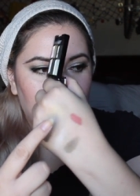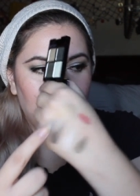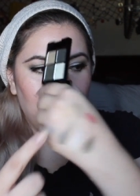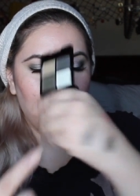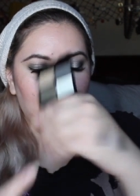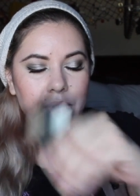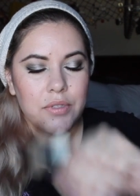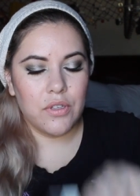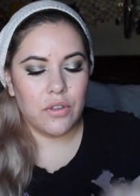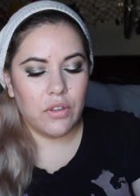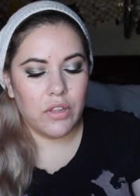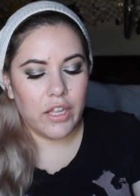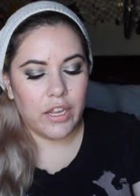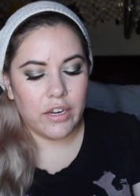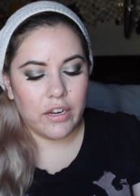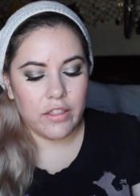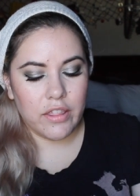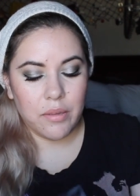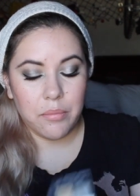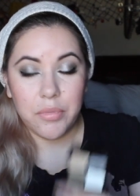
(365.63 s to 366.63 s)
That one's a whole lot
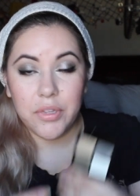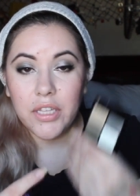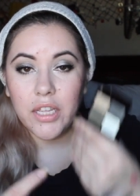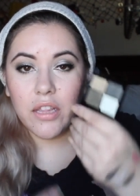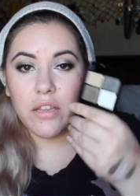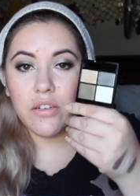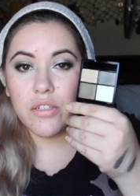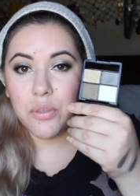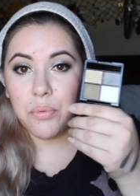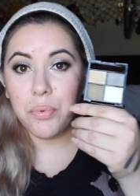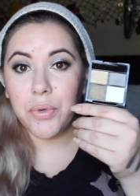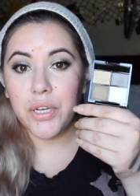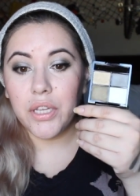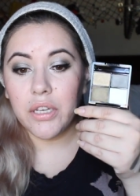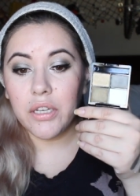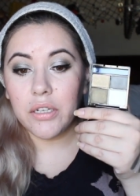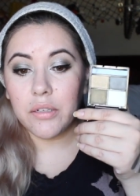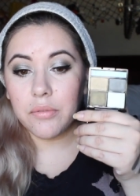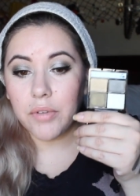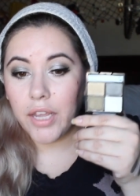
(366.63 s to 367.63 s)
of nothing, but the others are pretty
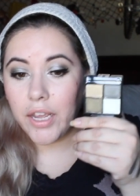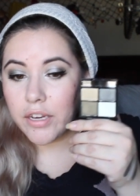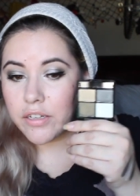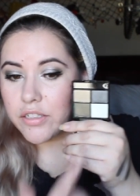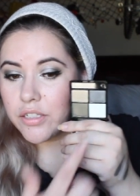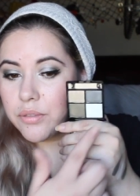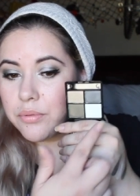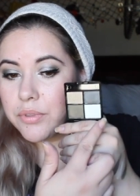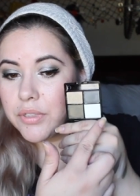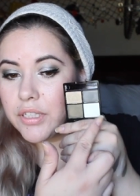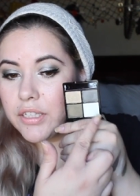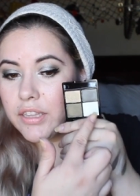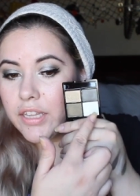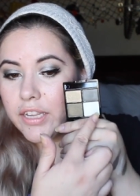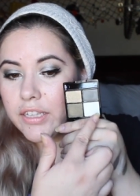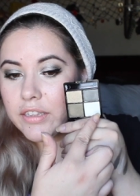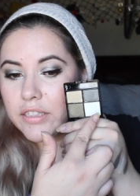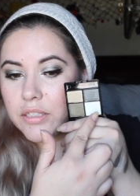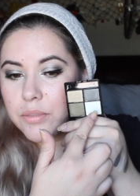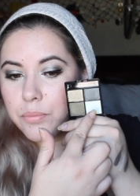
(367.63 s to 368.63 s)
good. I actually really
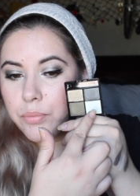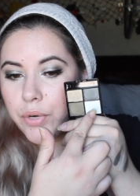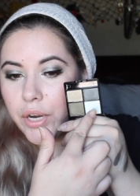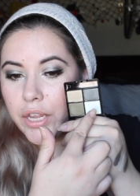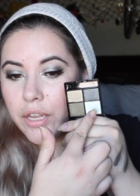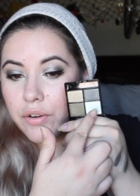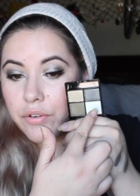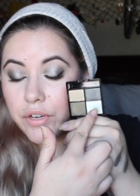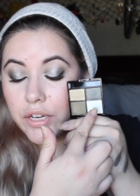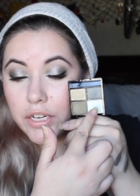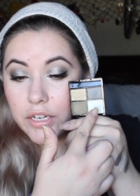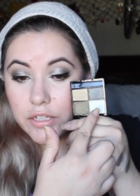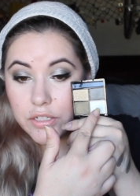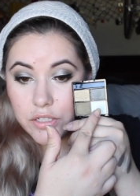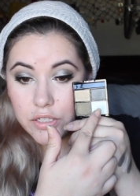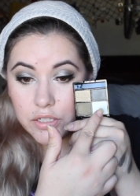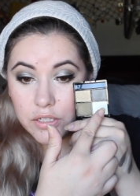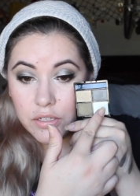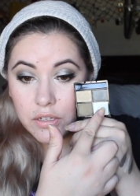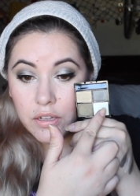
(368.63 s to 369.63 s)
like this bright
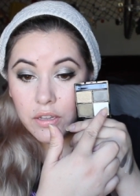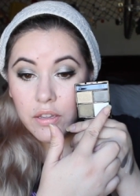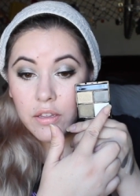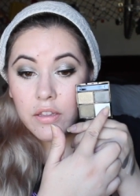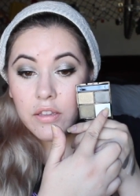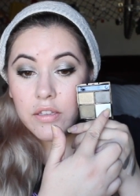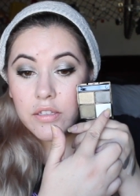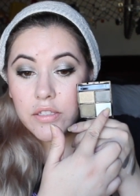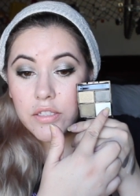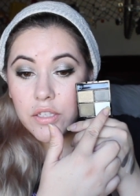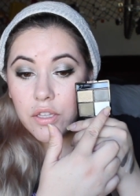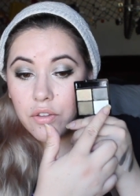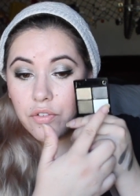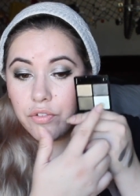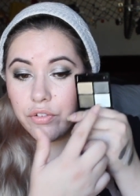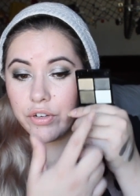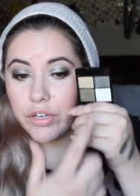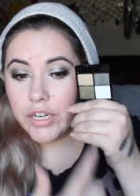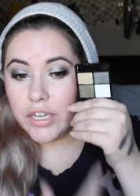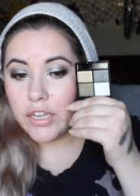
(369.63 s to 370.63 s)
greenish
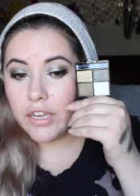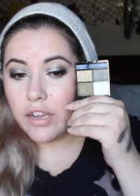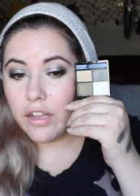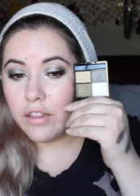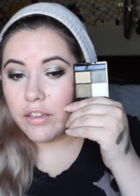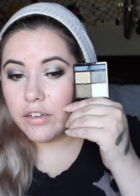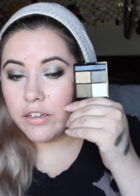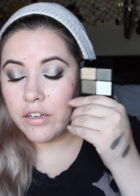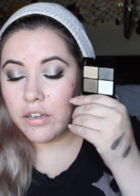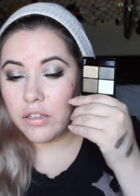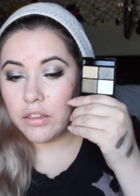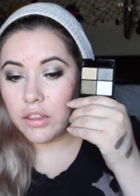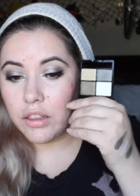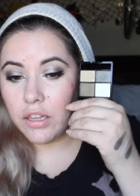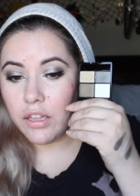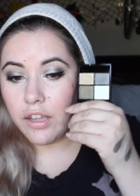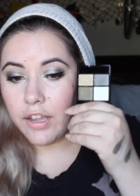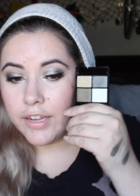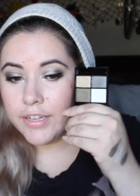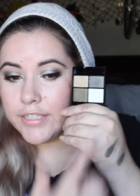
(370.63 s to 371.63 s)
silvery color a
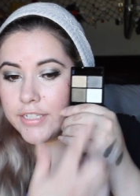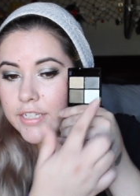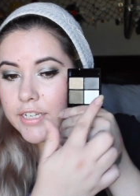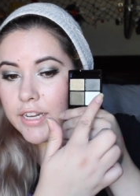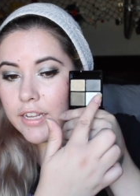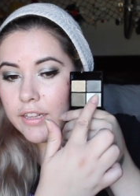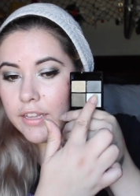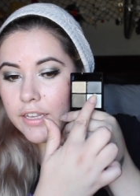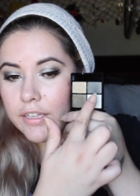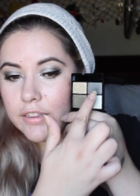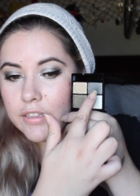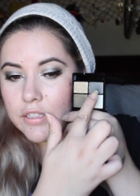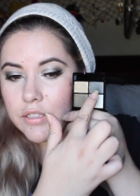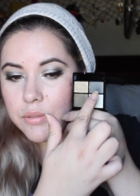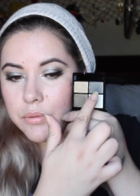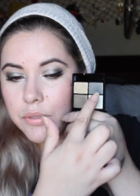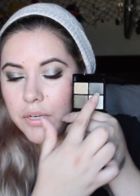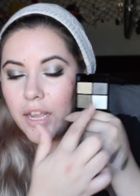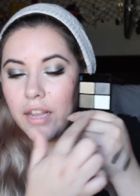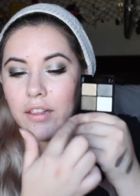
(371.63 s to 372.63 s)
lot, and I like
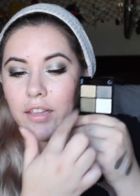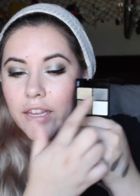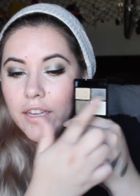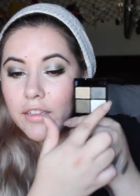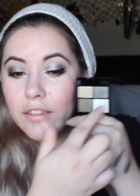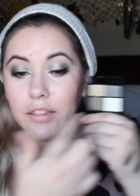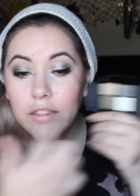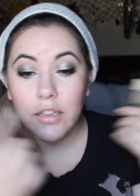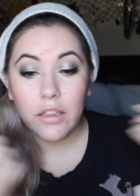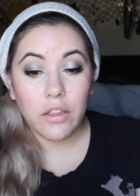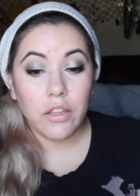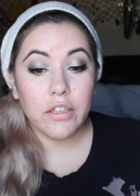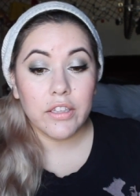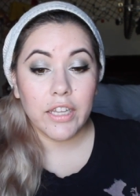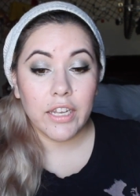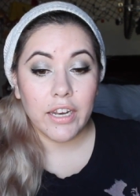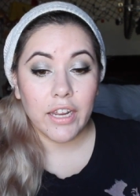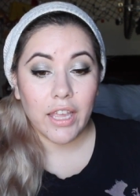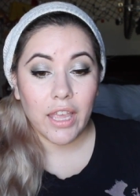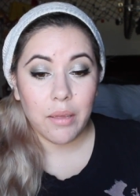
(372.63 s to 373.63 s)
this one. I like the
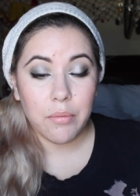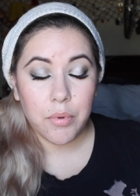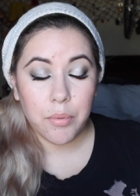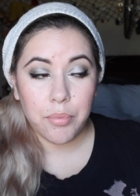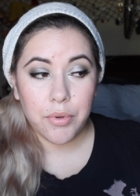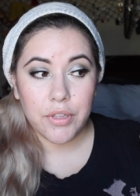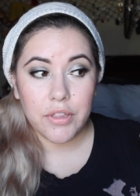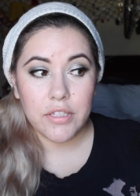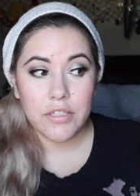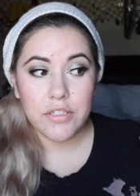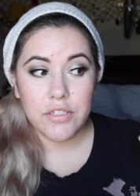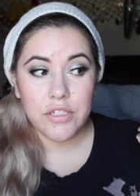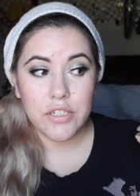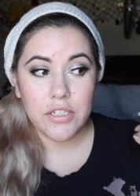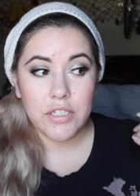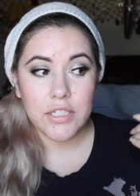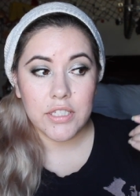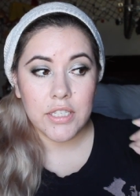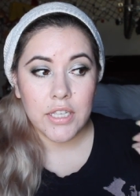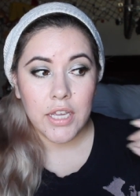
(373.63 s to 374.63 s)
look that I came up with. It's
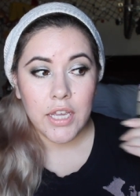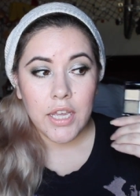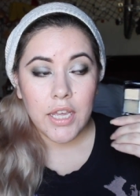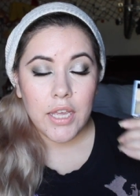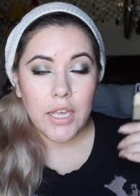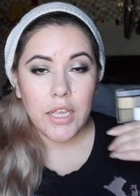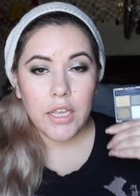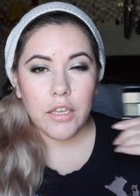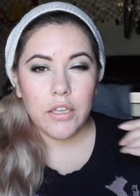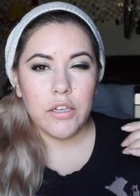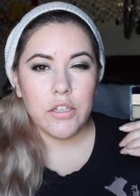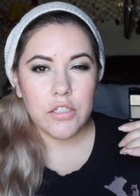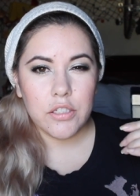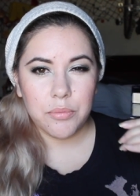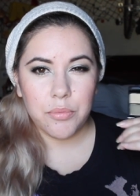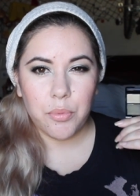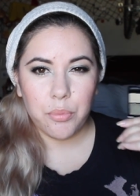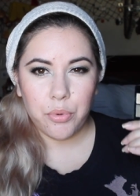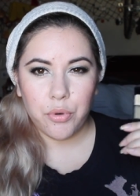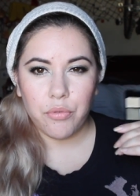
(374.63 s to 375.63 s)
just, it could use
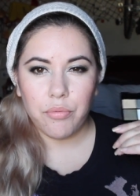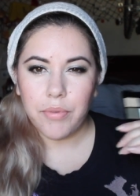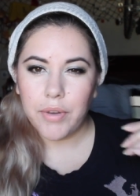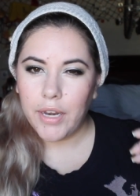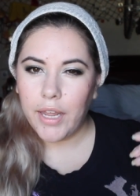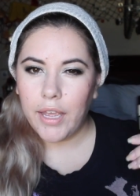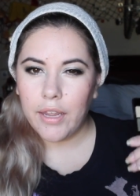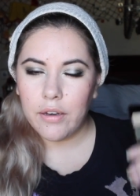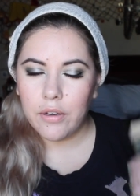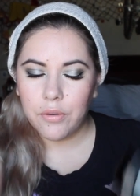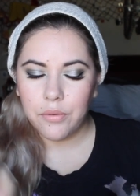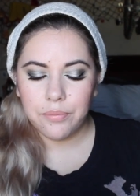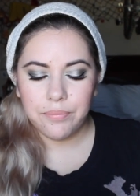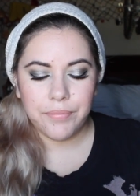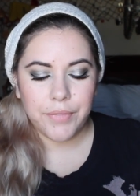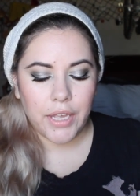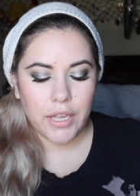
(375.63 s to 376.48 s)
some improvement. I know.